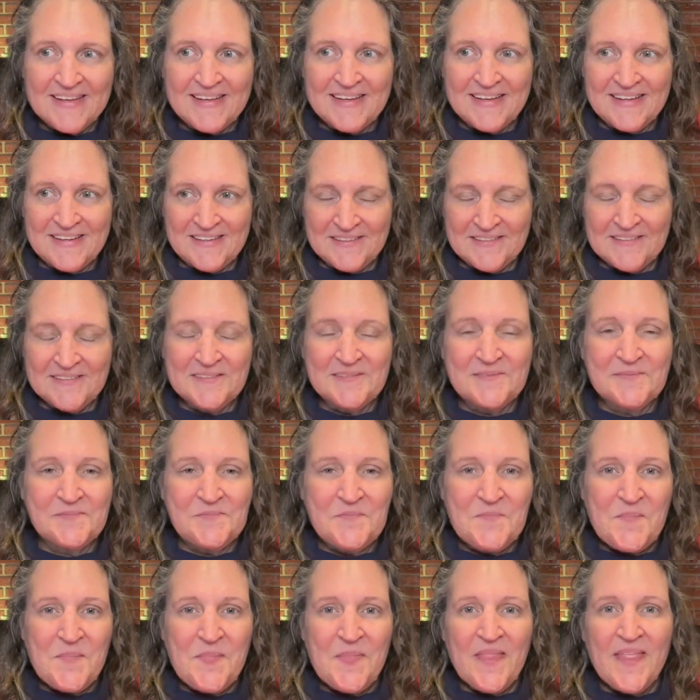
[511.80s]
Sorry.
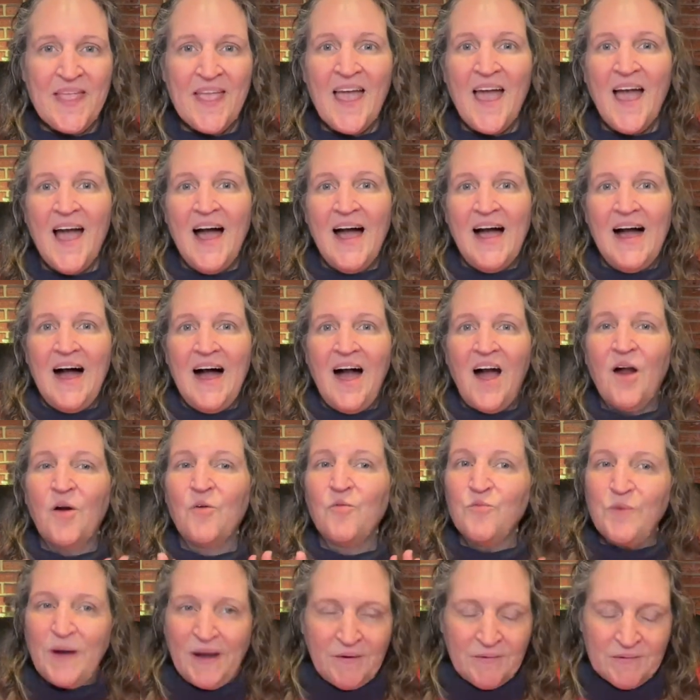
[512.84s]
Are
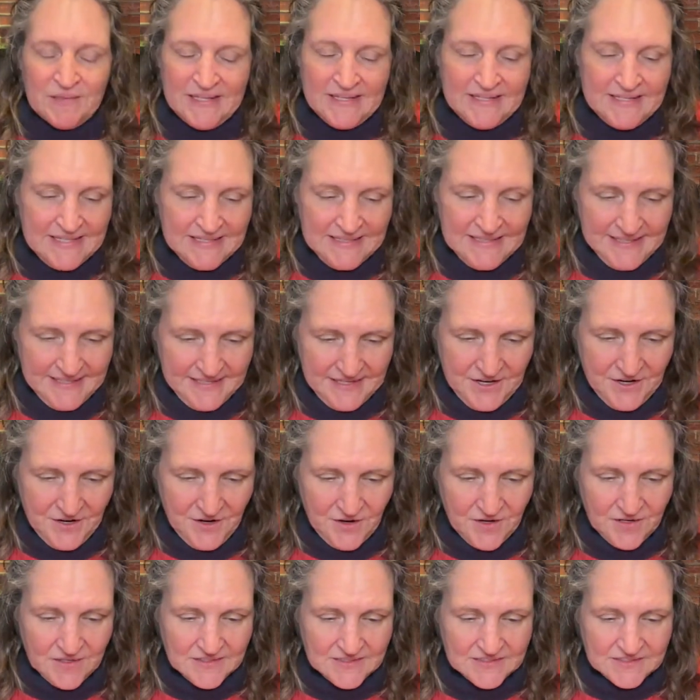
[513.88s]
rarely
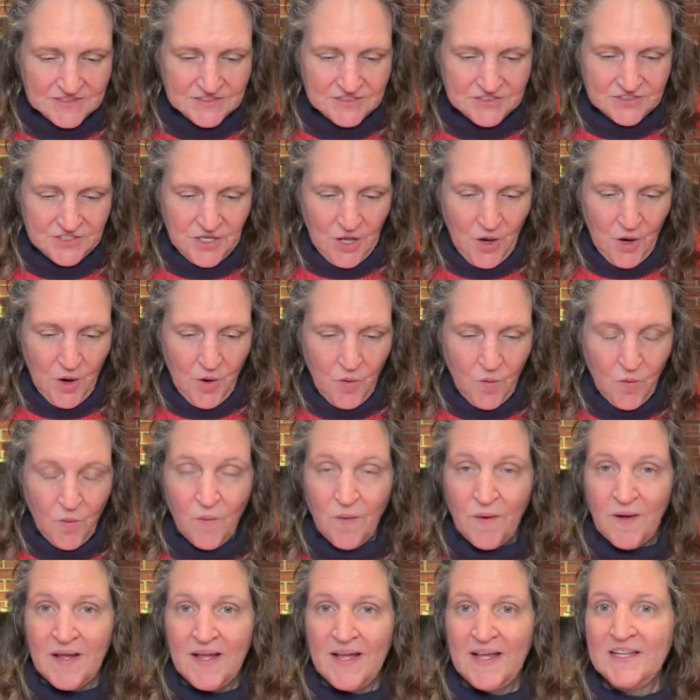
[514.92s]
linear.
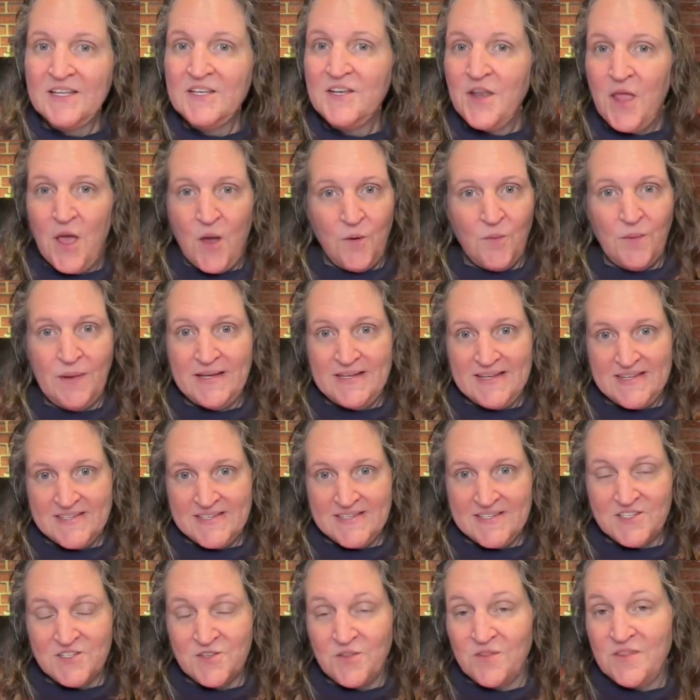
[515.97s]
So no, it
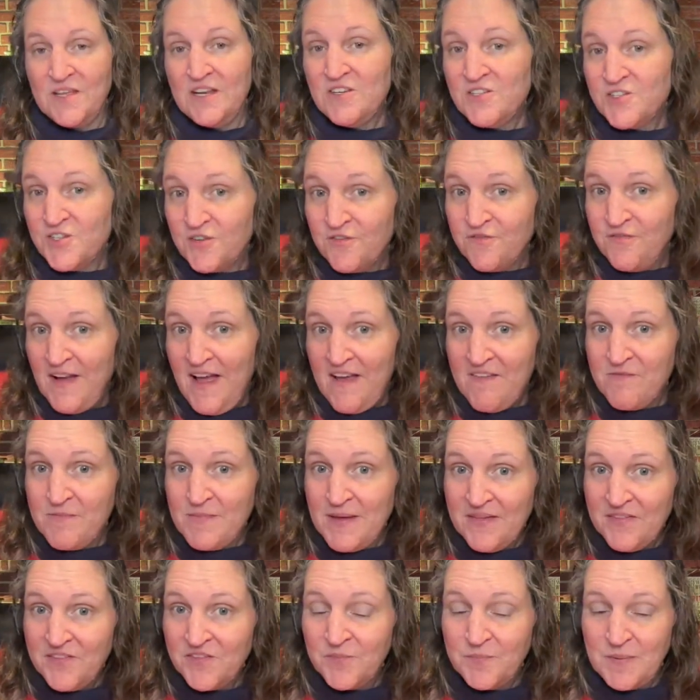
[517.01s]
doesn't. So there's your five
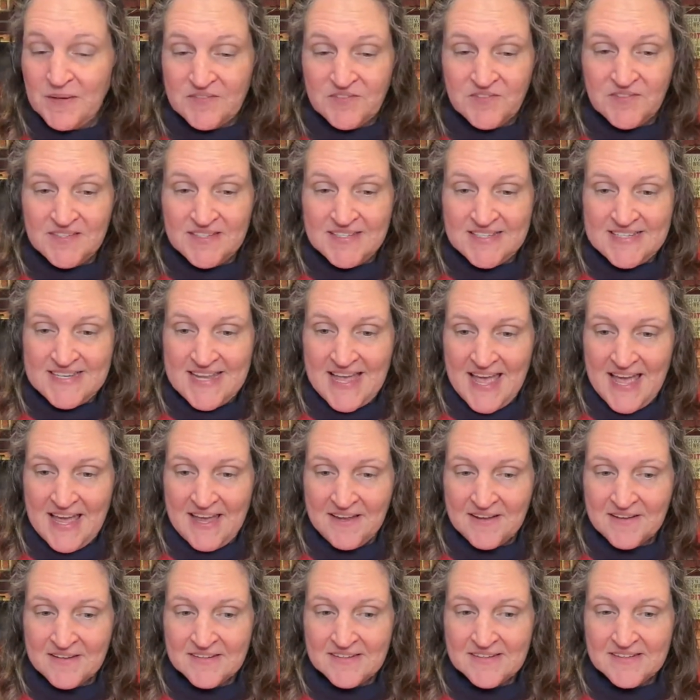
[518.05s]
myths busted
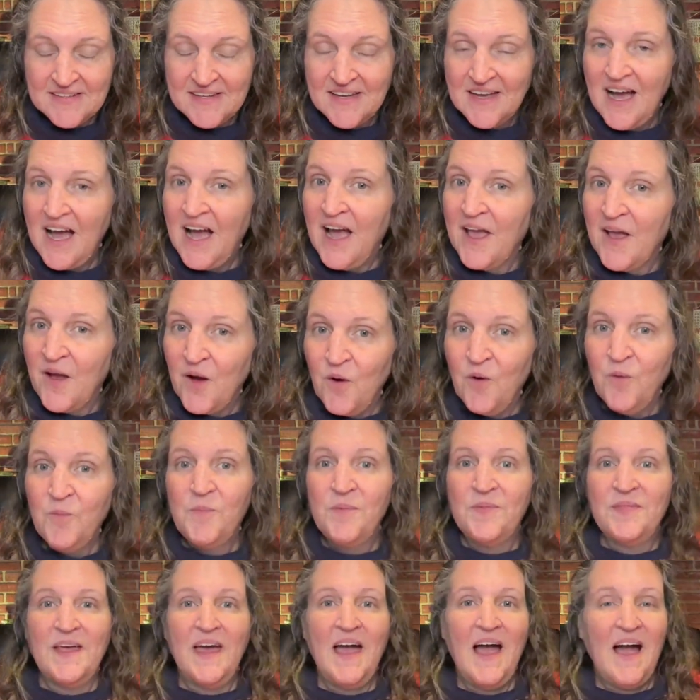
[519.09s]
today. I
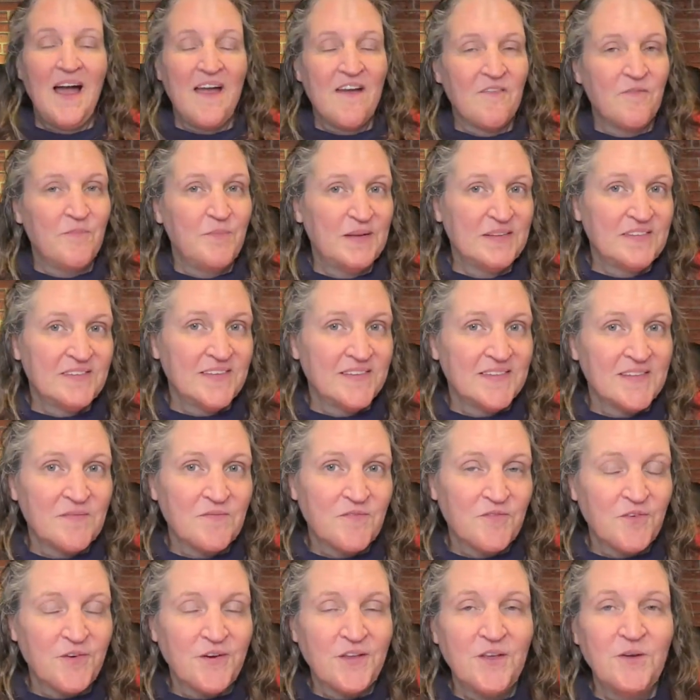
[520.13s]
hope that I have busted
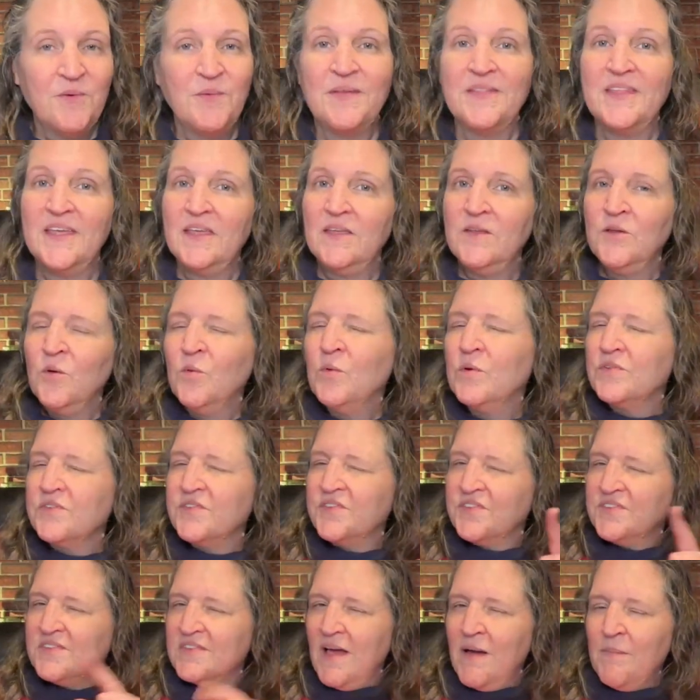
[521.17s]
them for you and that you will
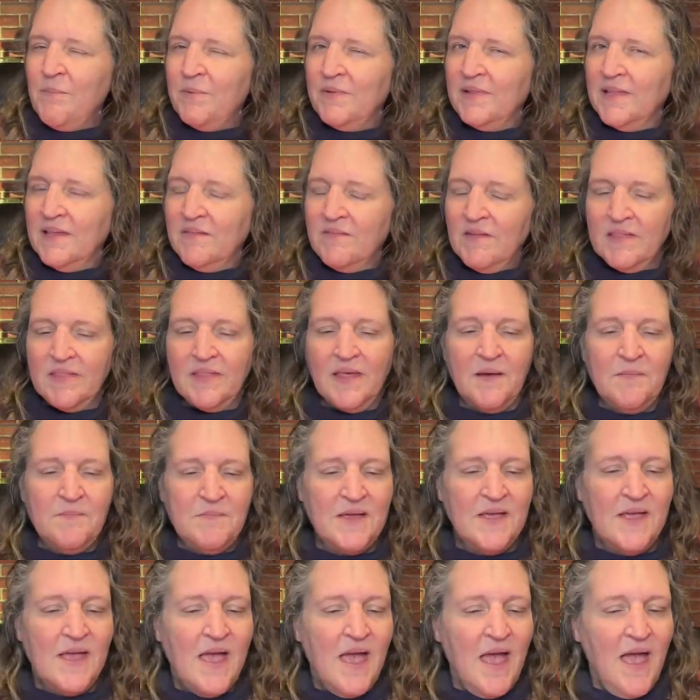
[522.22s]
stop believing
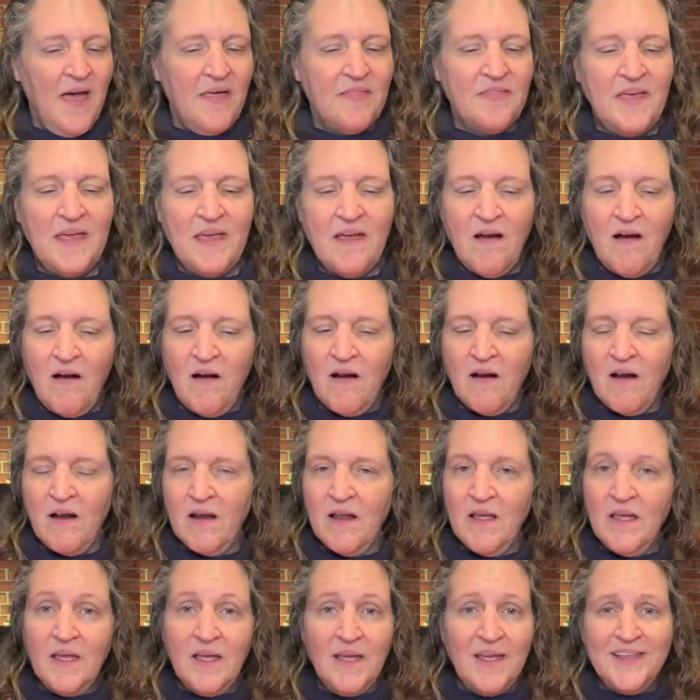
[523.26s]
them. They
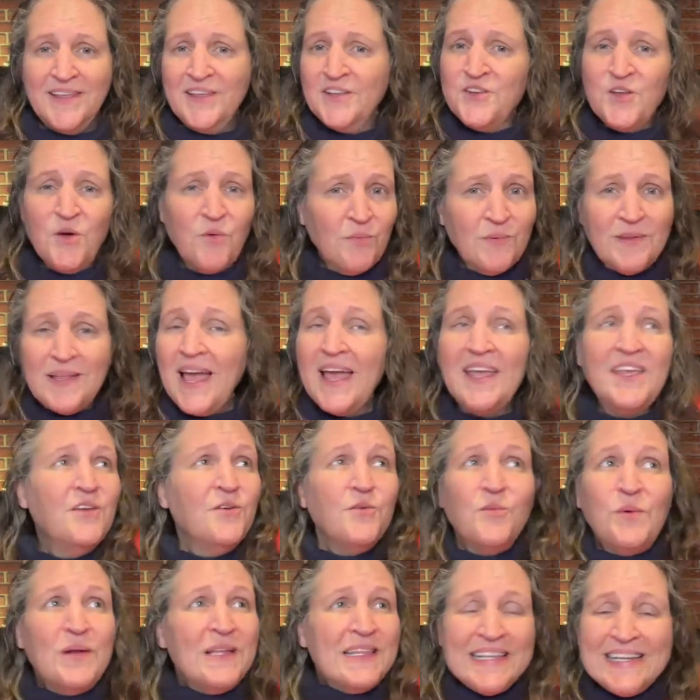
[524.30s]
are you don't re
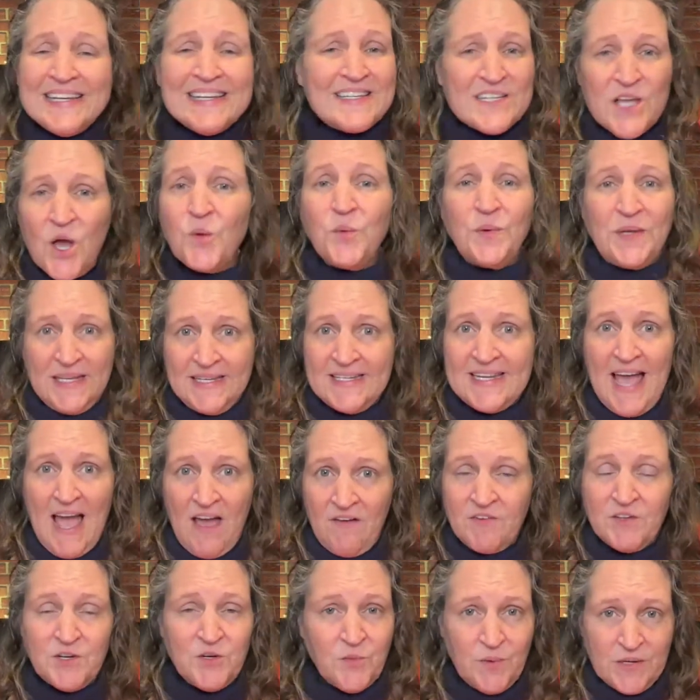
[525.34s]
you really don't need to
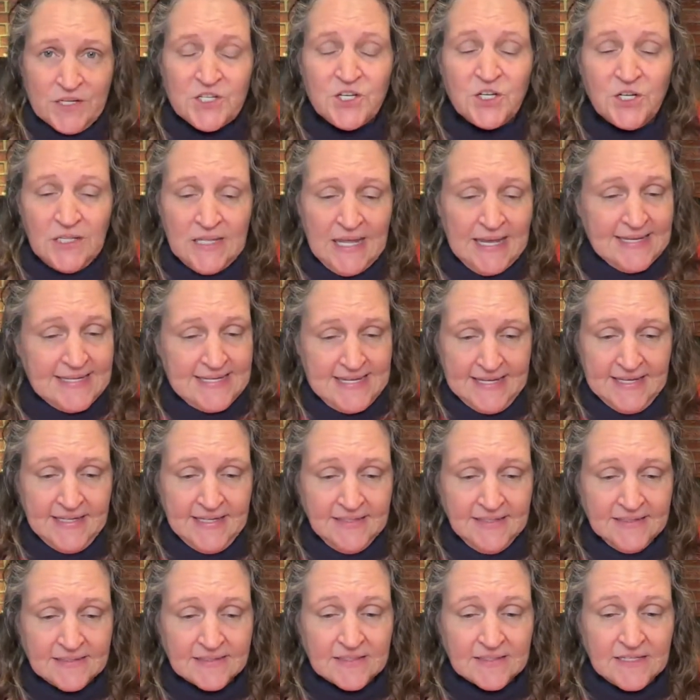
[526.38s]
have an original
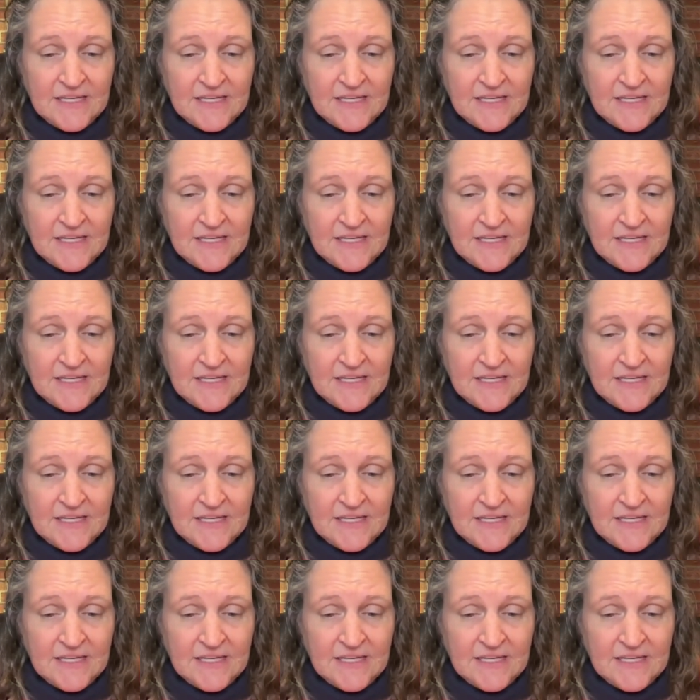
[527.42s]
idea.